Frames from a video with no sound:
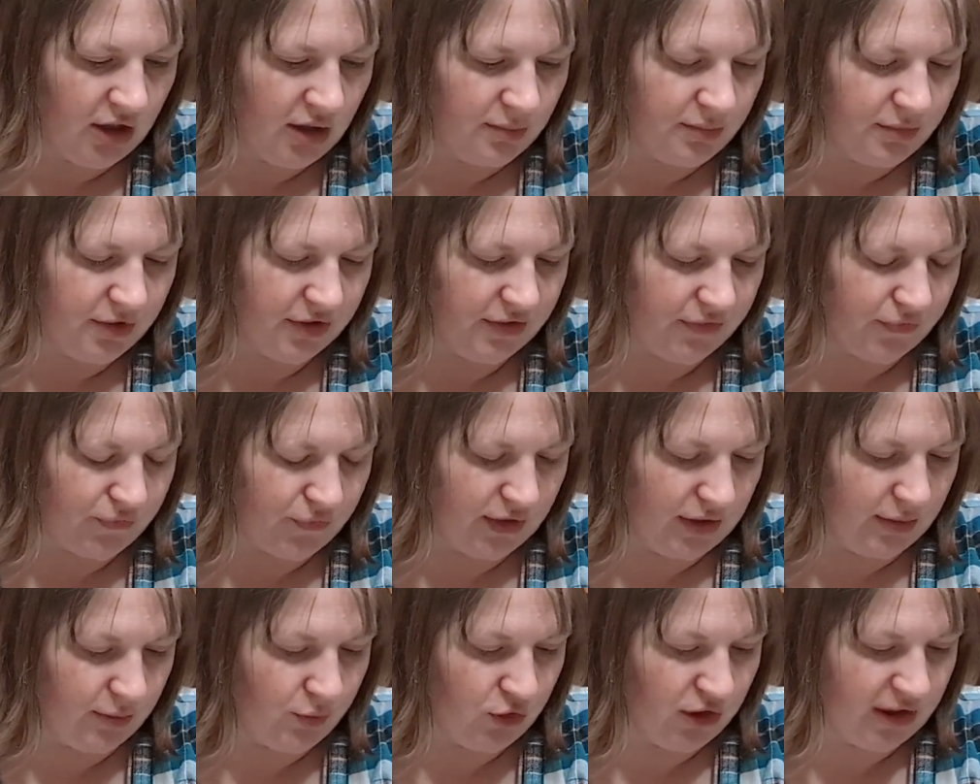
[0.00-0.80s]
Put
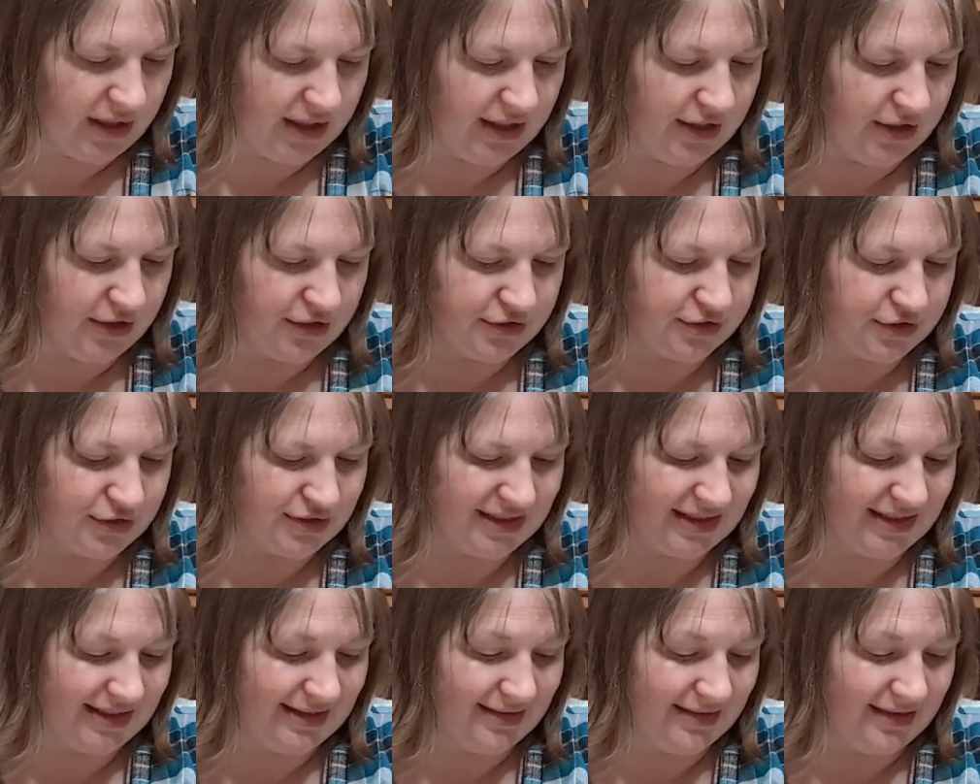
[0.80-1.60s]
3 more characters
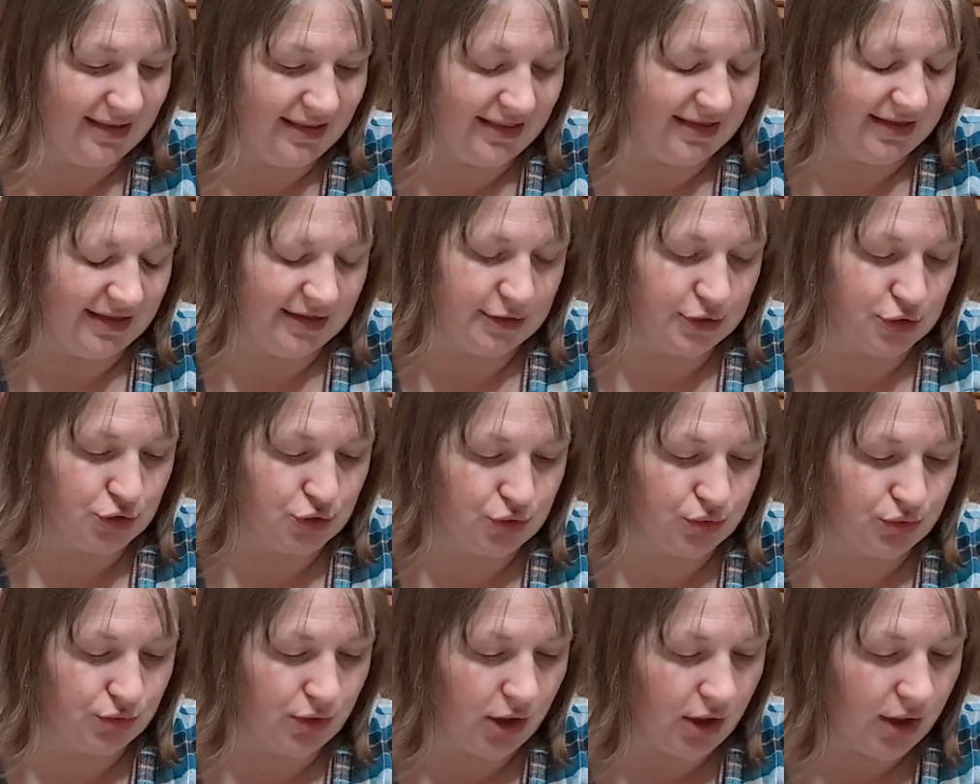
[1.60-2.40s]
in the
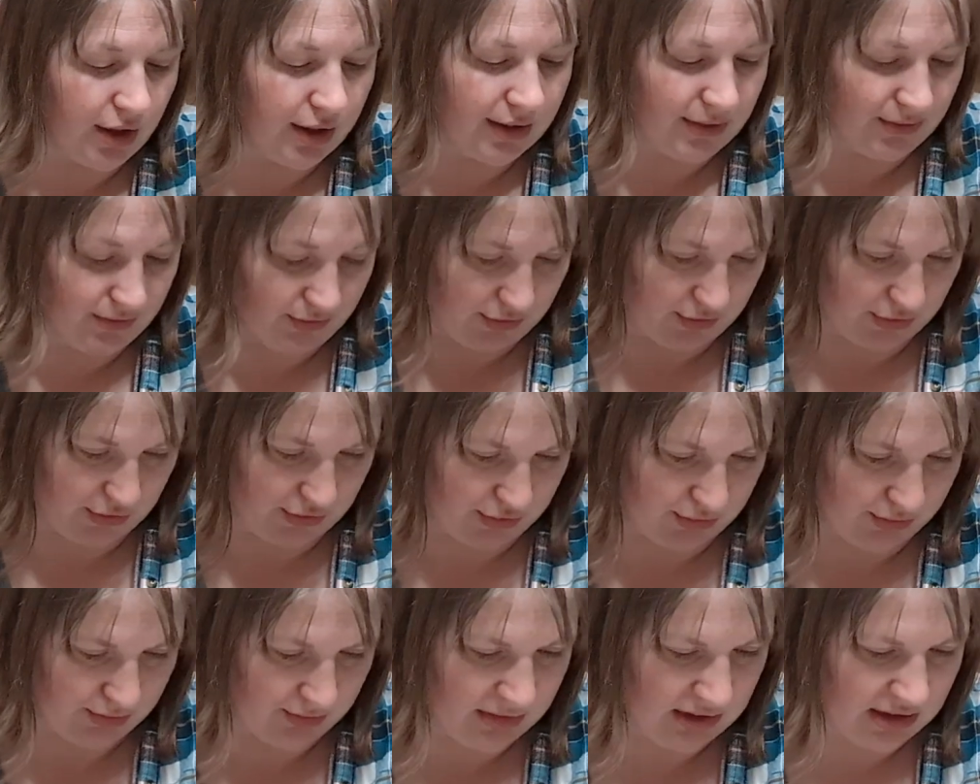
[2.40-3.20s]
drawing
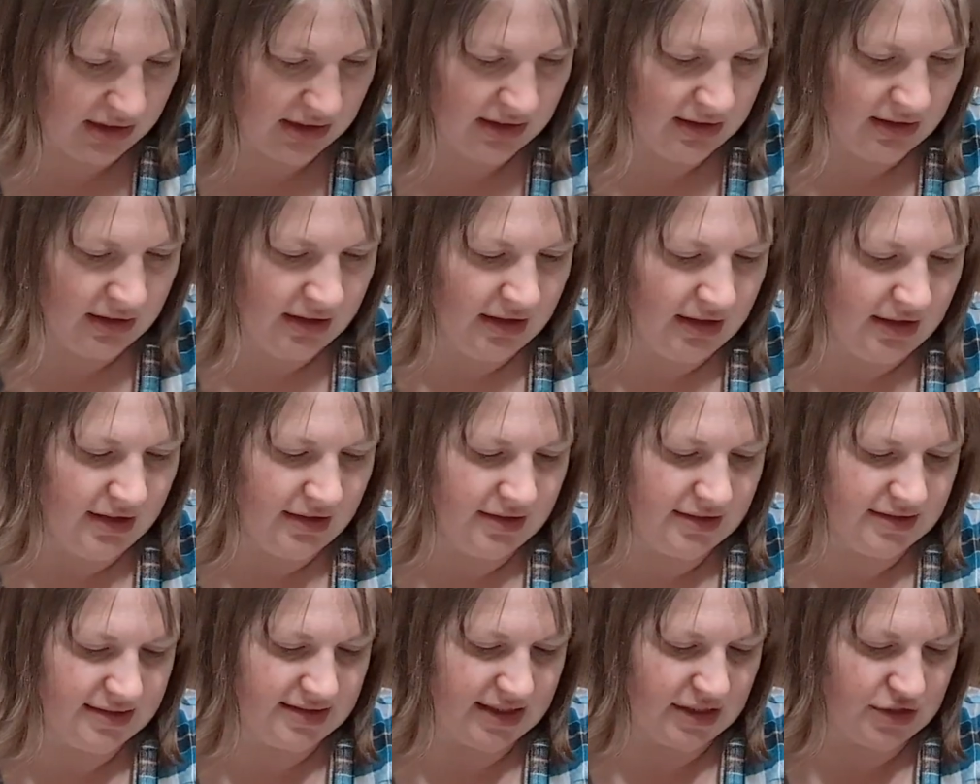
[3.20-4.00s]
room,
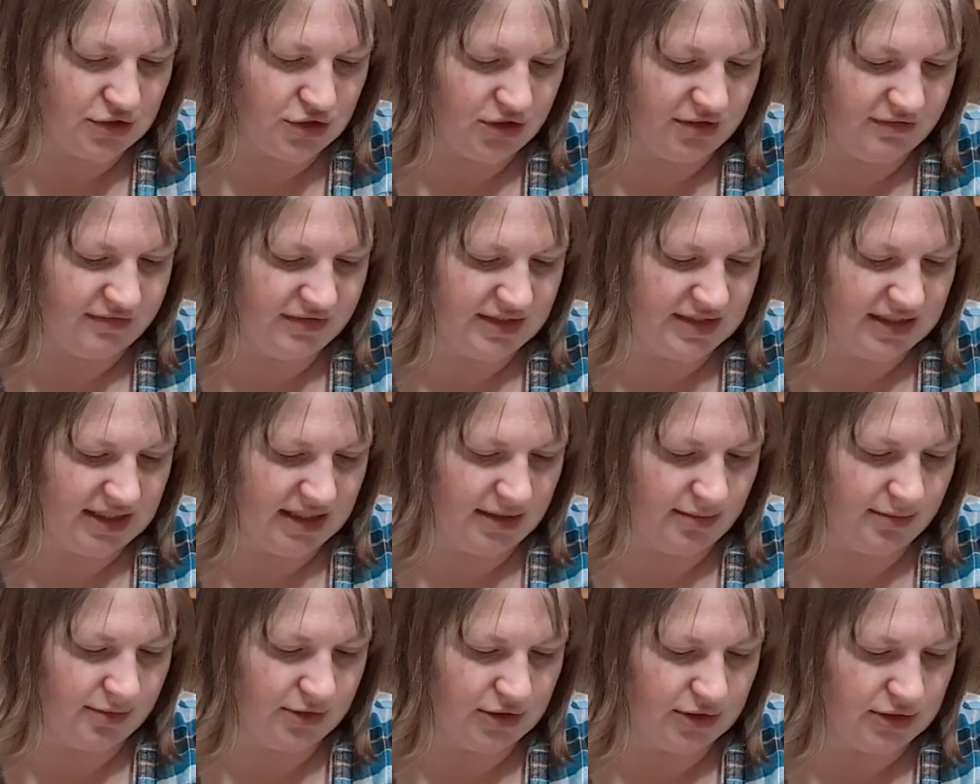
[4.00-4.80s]
the center of the
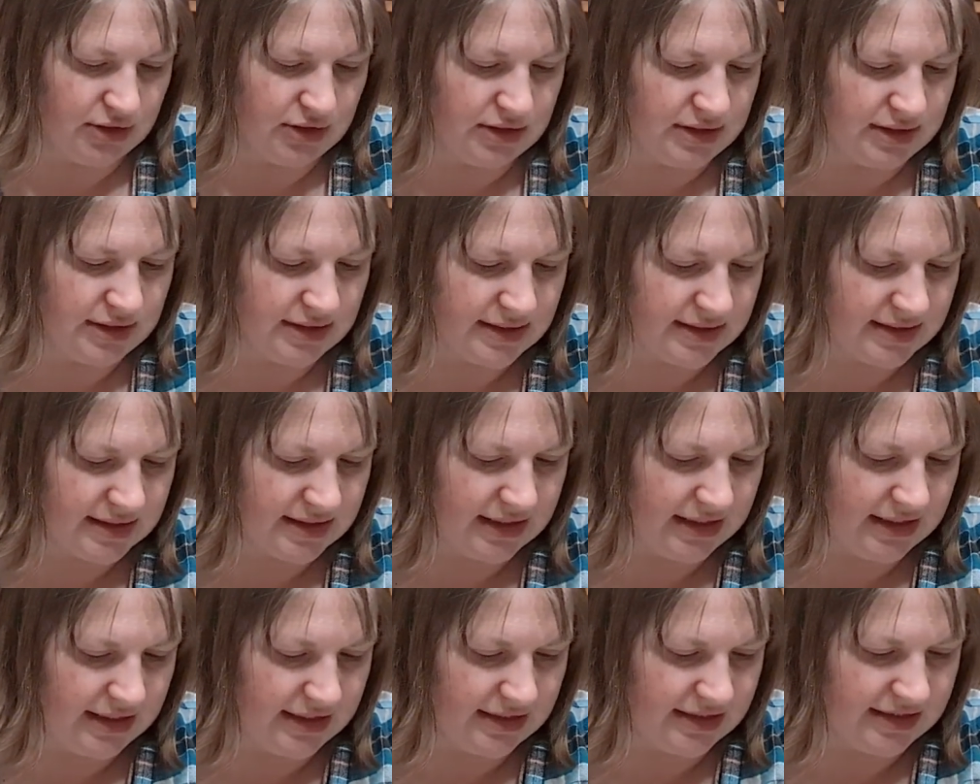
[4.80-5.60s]
table.
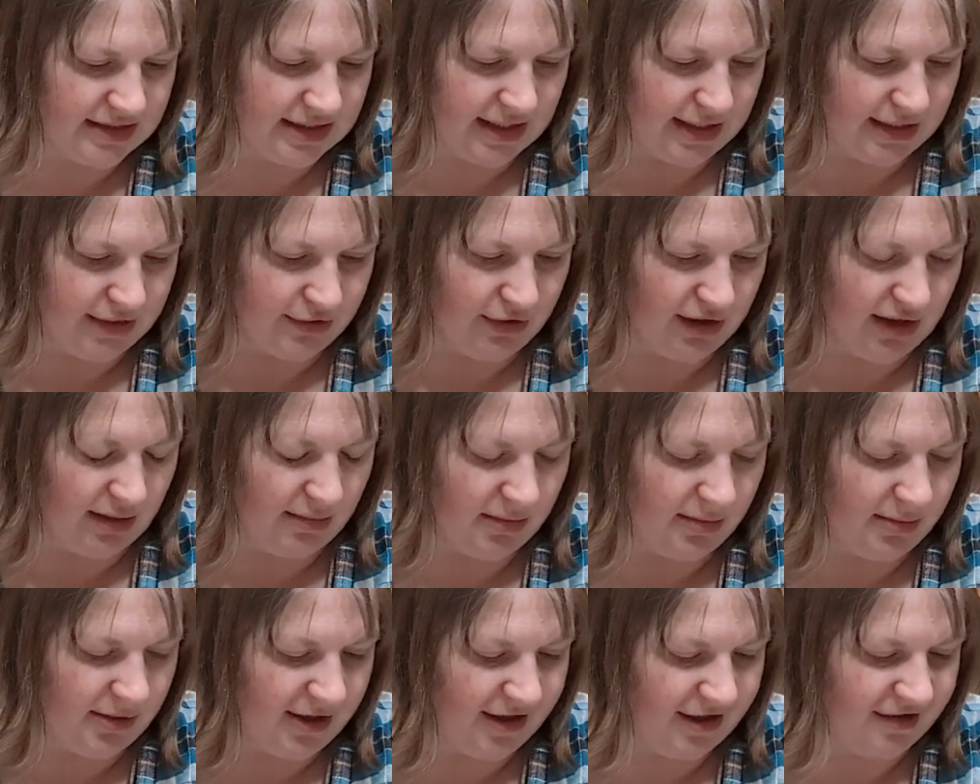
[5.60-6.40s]
See the
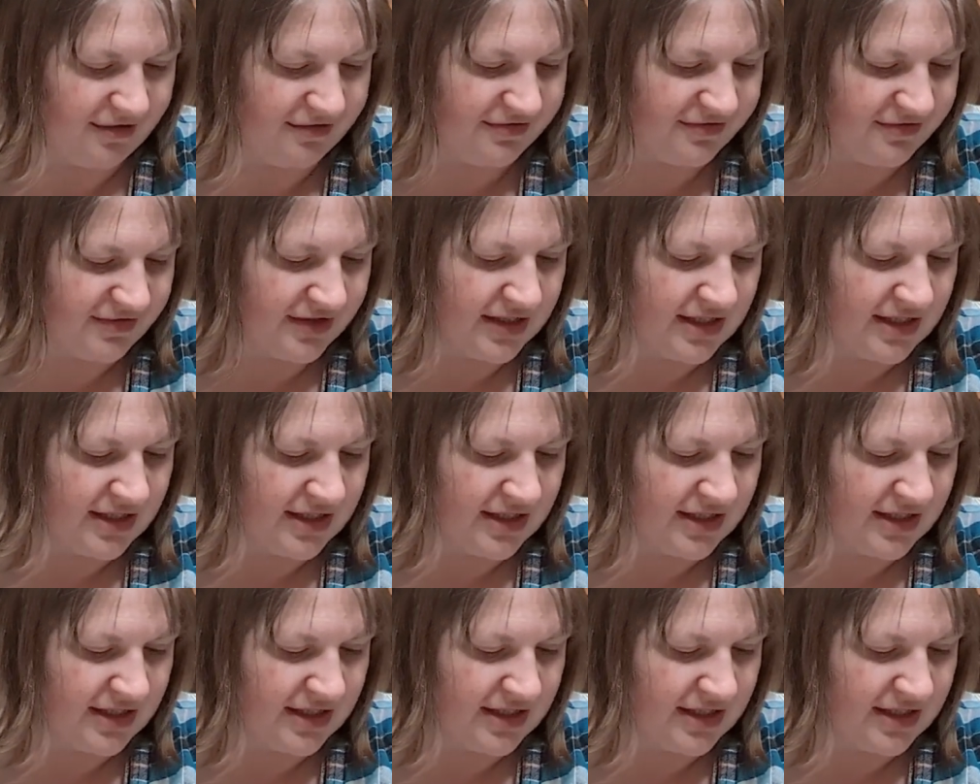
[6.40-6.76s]
diagram above.